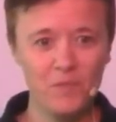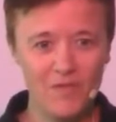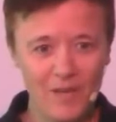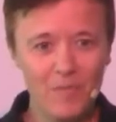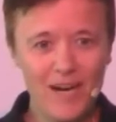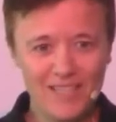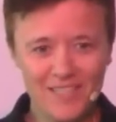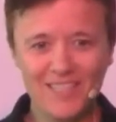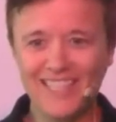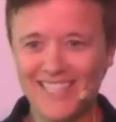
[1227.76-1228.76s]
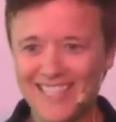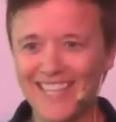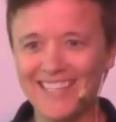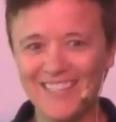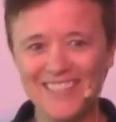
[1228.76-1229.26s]
We've had practice on the
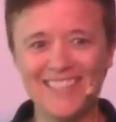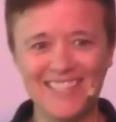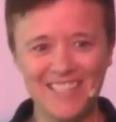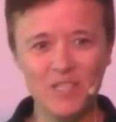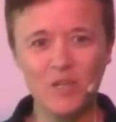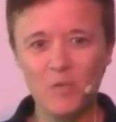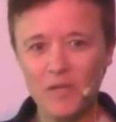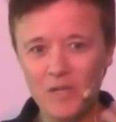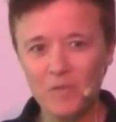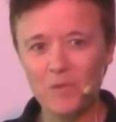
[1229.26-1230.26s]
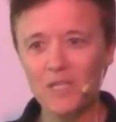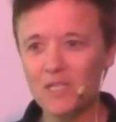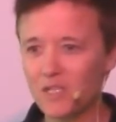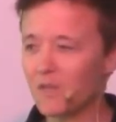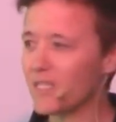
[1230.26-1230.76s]
inside doing this, so can we can
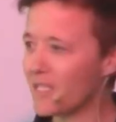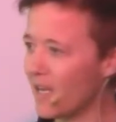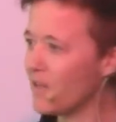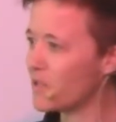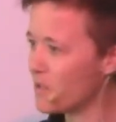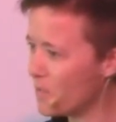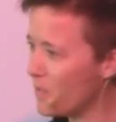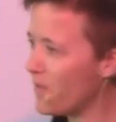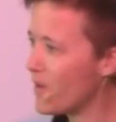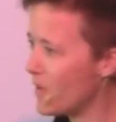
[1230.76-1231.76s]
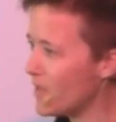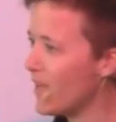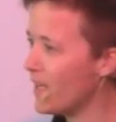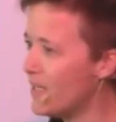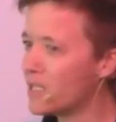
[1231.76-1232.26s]
really show this to others when we've
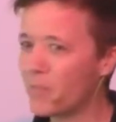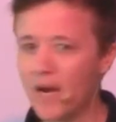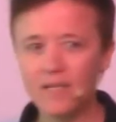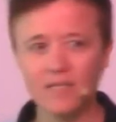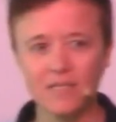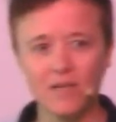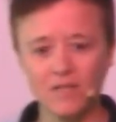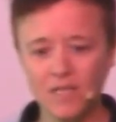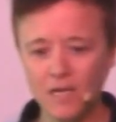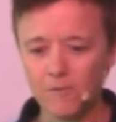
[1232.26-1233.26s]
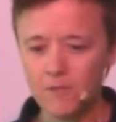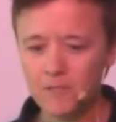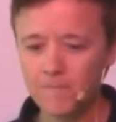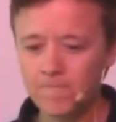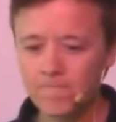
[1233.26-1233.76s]
cultivated this practice in ourselves.